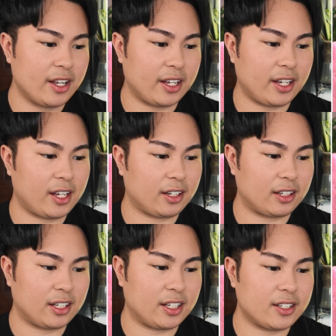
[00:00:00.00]
It
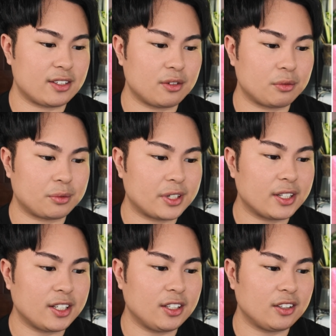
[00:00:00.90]
is a really